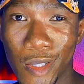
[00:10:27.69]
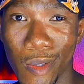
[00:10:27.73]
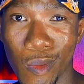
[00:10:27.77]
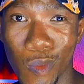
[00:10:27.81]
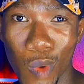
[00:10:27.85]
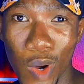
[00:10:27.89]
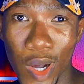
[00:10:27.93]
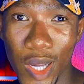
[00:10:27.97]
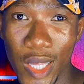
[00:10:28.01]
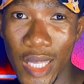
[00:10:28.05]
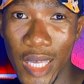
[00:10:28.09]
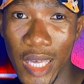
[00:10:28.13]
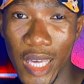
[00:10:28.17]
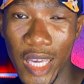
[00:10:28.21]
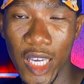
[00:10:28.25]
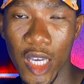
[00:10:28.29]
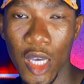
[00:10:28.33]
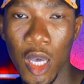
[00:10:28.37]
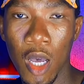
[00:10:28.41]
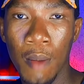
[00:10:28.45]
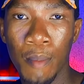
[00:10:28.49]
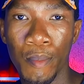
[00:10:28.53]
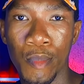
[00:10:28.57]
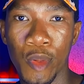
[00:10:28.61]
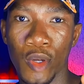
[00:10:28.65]
1
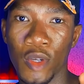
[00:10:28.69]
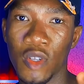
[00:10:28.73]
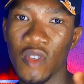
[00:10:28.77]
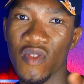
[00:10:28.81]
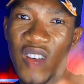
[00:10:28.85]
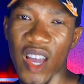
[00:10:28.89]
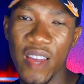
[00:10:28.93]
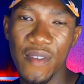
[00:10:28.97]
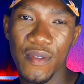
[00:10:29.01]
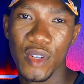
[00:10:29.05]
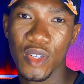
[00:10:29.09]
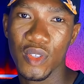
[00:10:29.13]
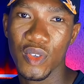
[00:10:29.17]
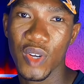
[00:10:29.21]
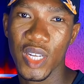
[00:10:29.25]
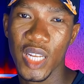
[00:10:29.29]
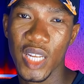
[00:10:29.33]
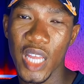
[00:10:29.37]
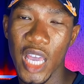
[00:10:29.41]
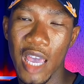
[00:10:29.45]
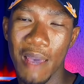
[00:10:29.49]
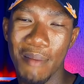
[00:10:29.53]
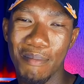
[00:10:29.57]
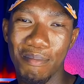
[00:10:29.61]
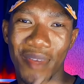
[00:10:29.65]
gig plus 500
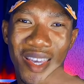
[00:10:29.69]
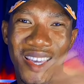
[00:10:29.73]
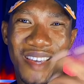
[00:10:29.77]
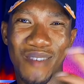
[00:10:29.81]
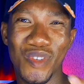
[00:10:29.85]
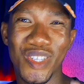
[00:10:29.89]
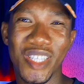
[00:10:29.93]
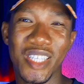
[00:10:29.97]
MB,